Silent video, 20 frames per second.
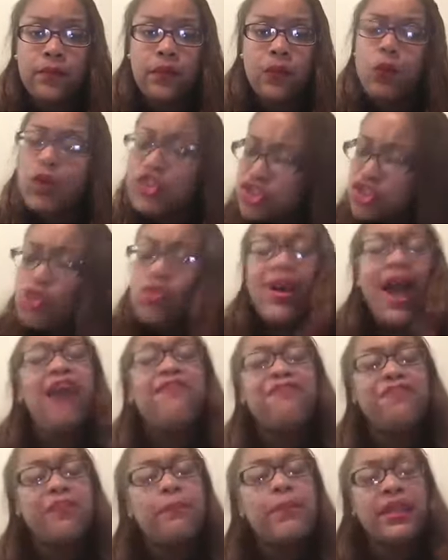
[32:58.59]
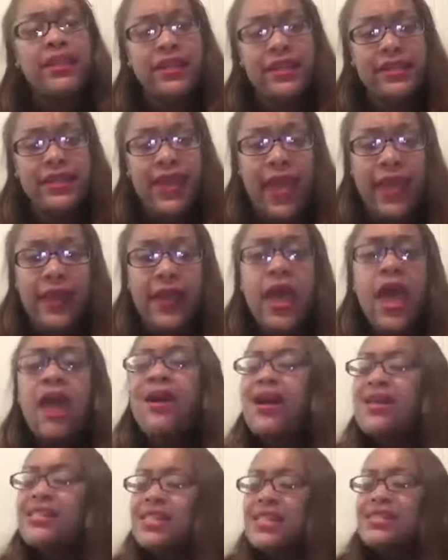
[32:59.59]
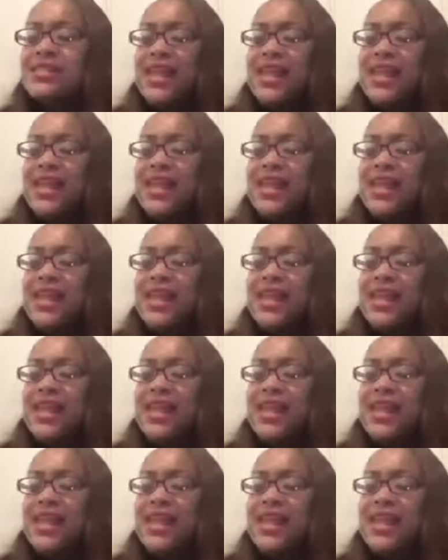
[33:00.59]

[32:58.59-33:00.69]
What you got for me today? Because it's